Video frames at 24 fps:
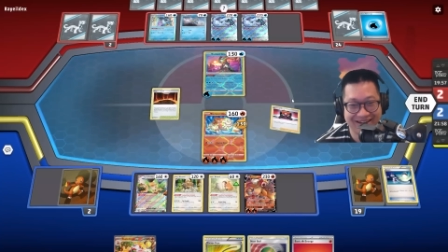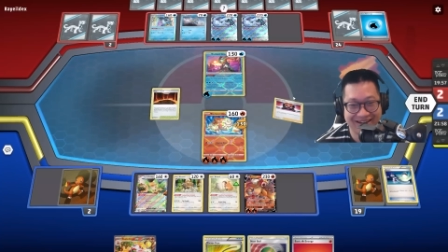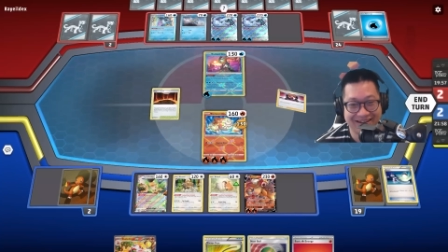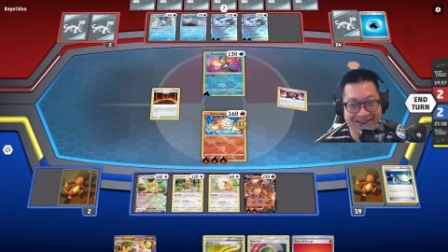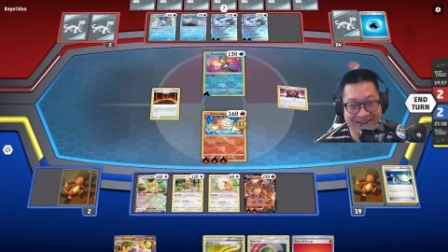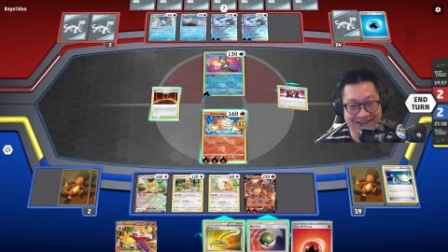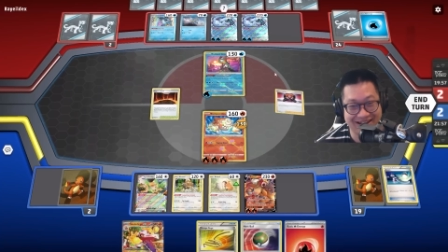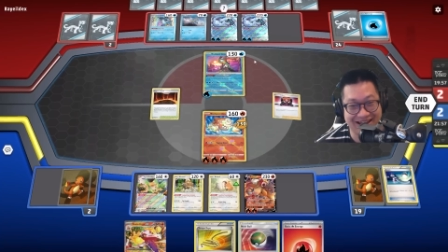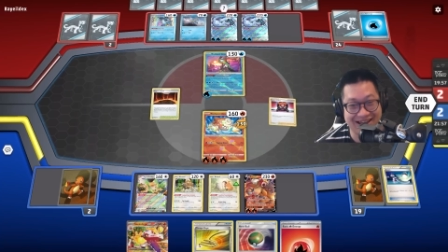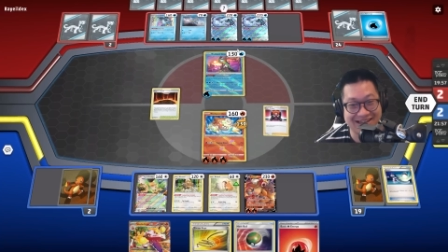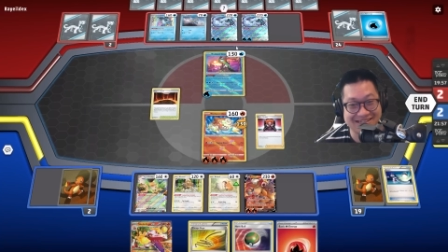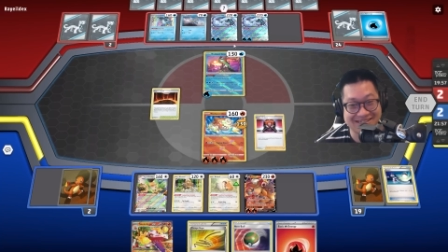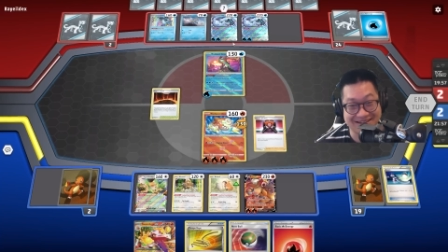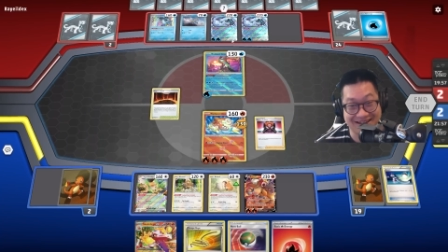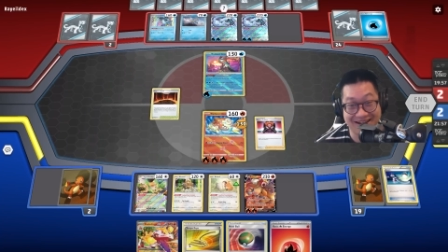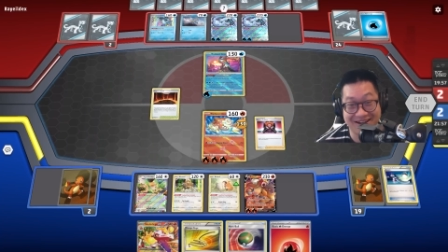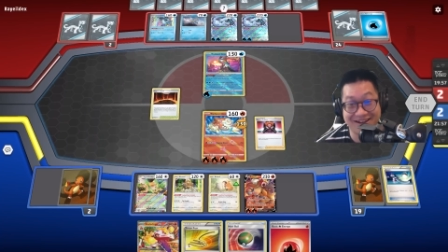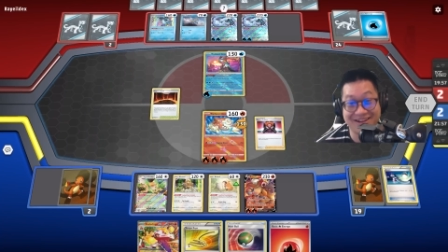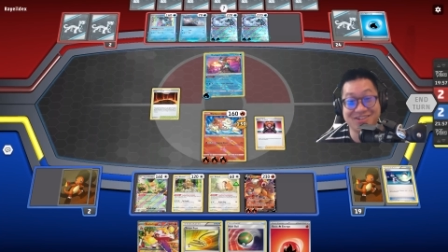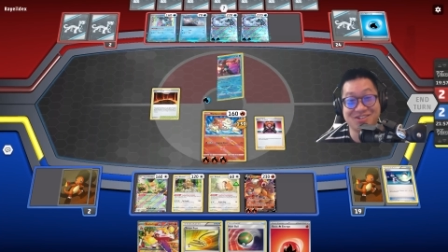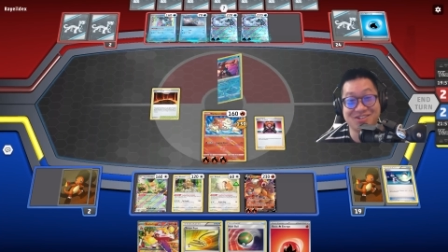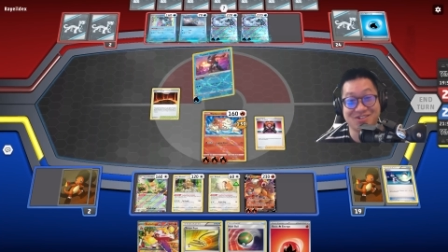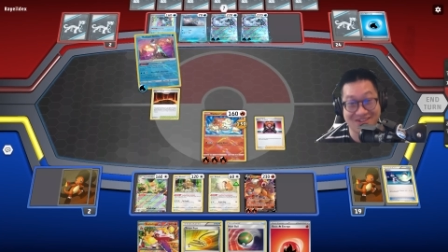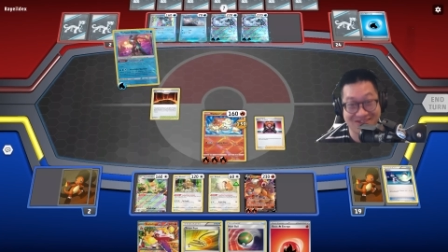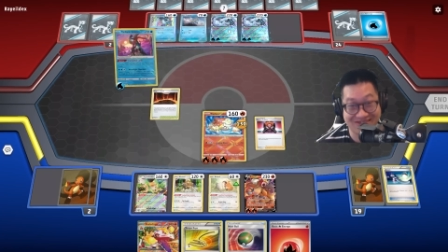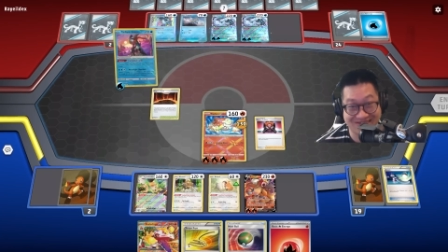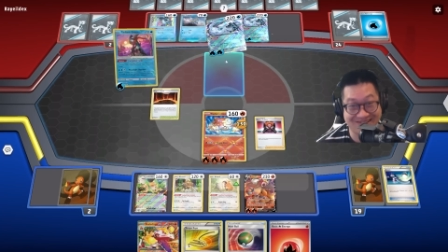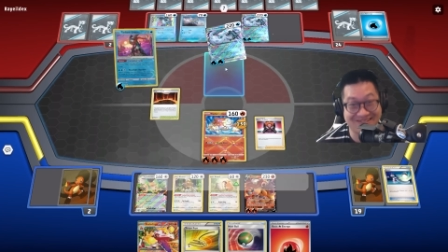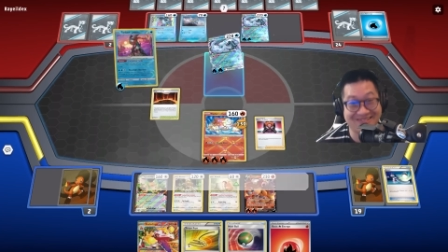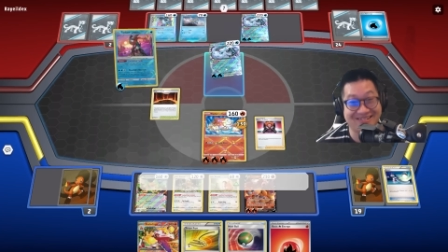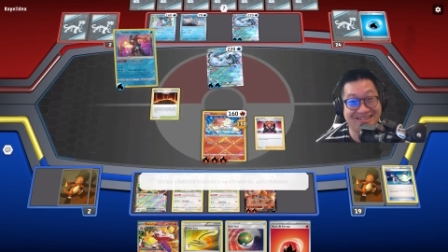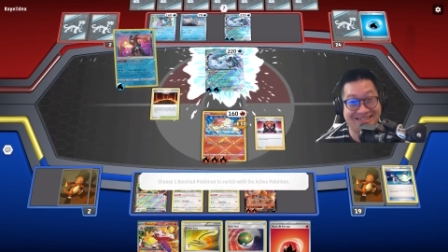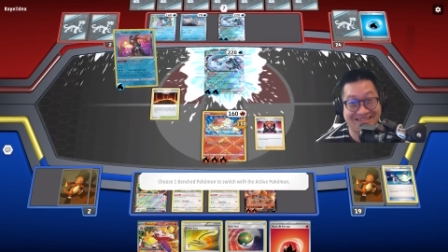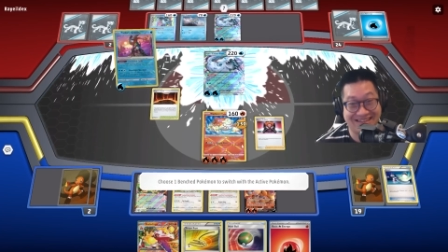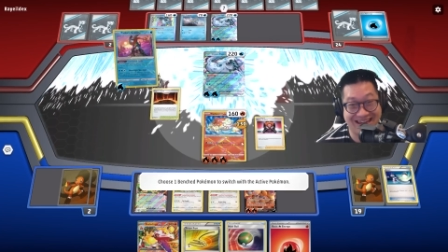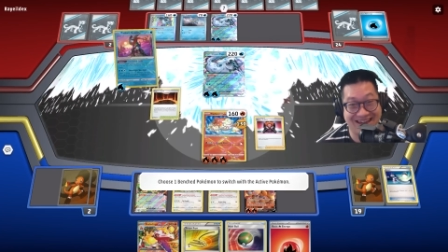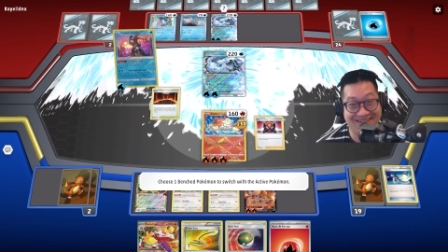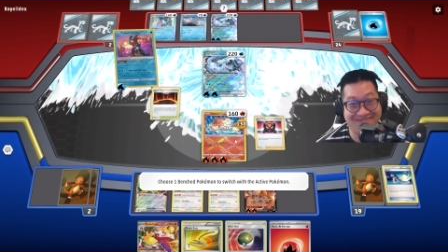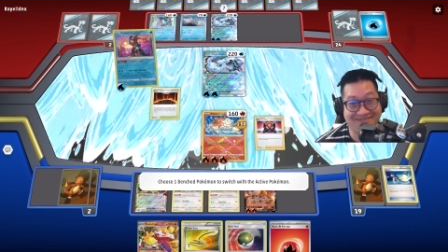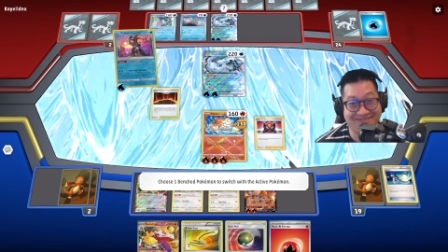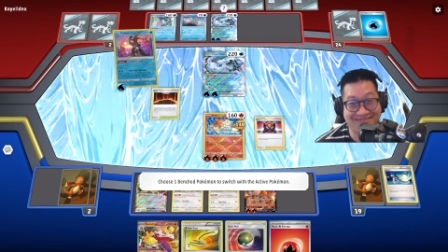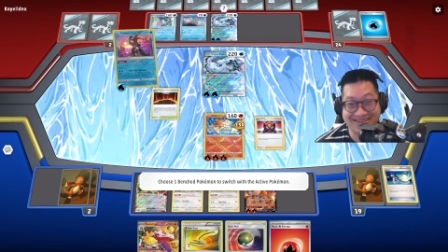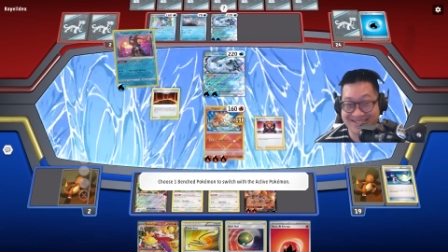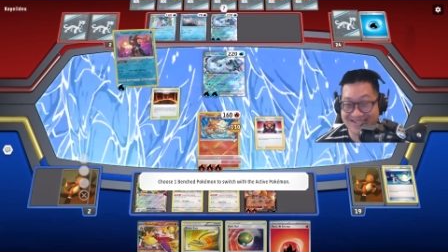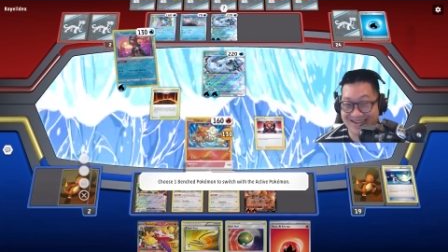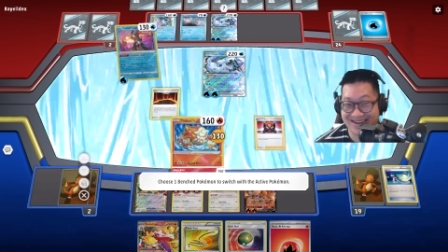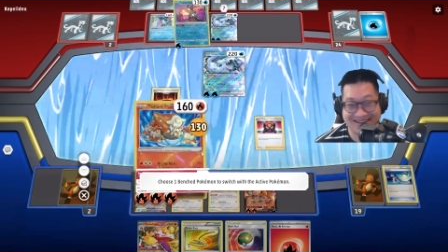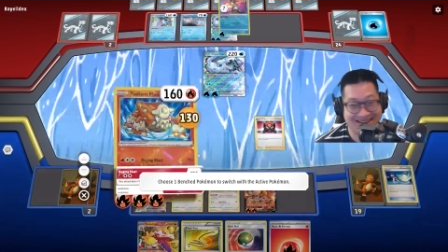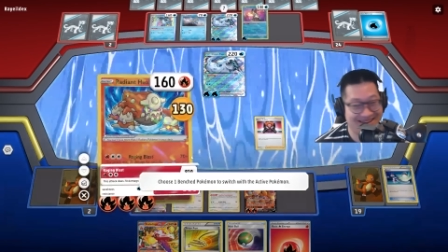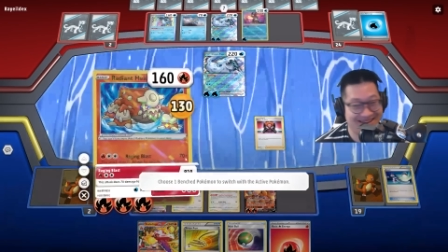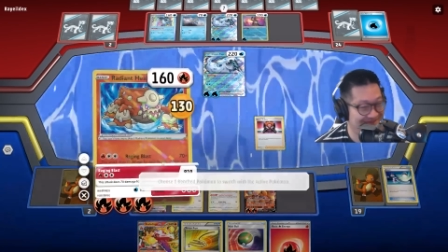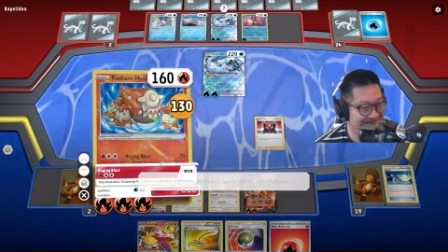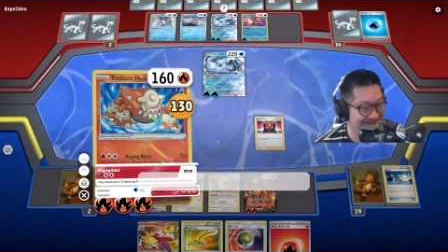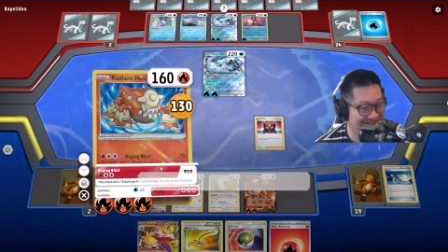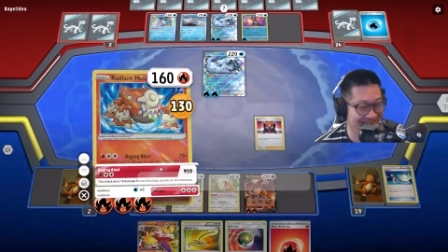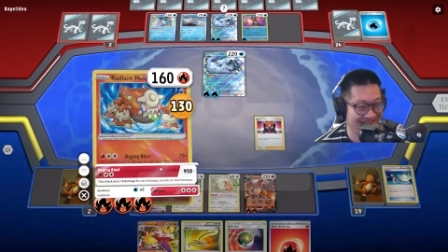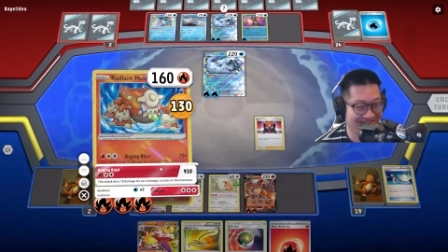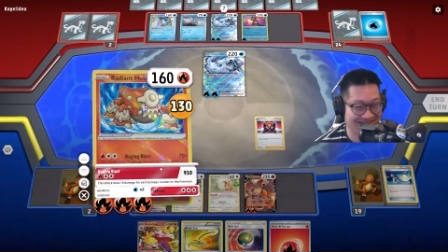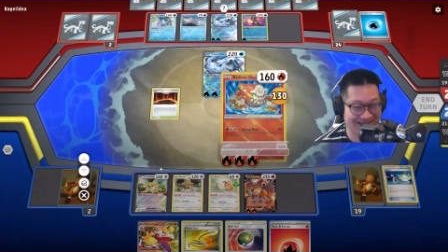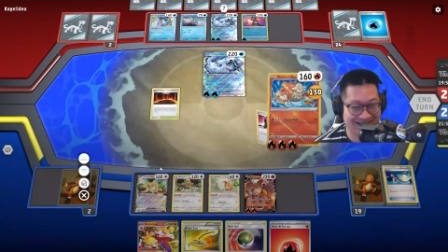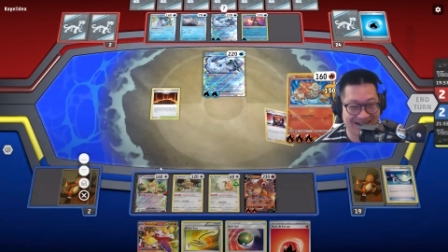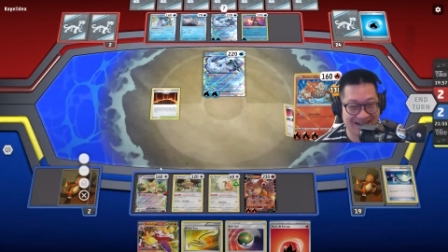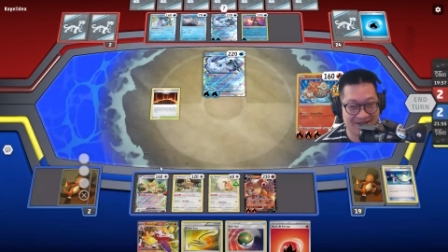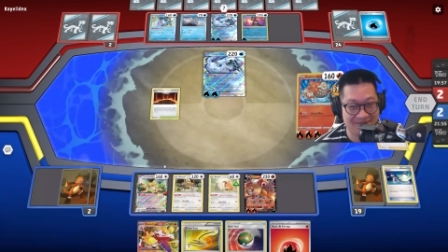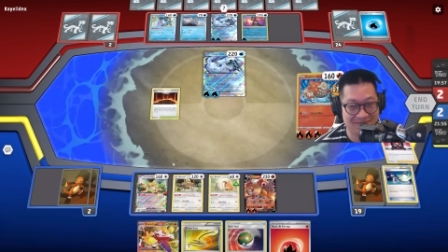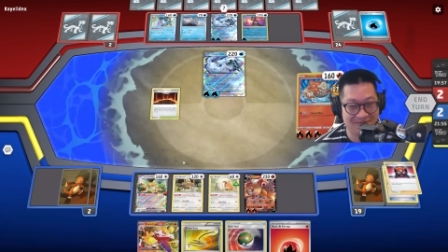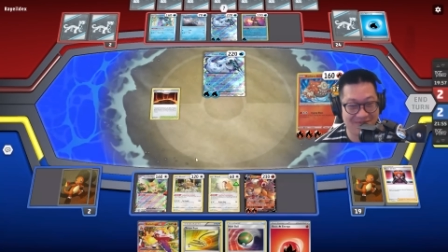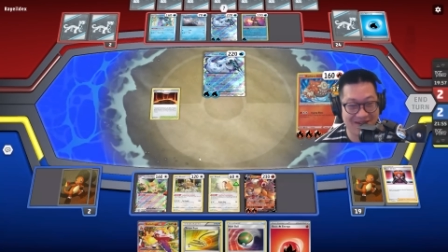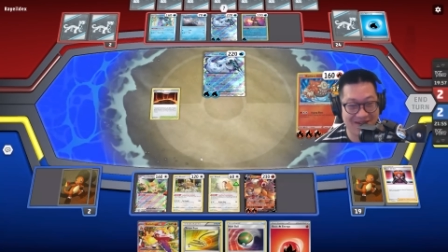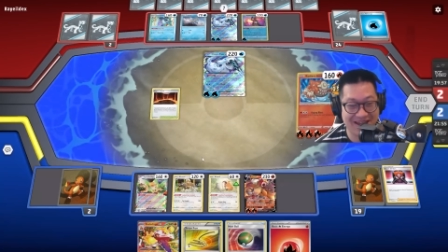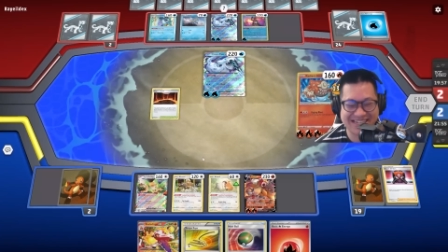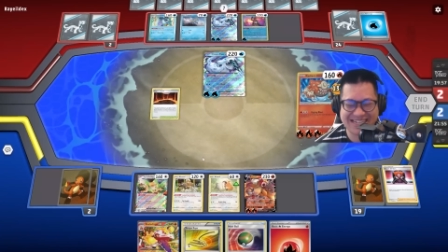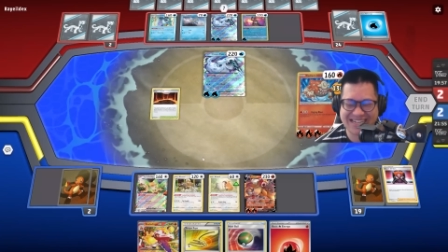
It has 130 damage on it. We are gonna bench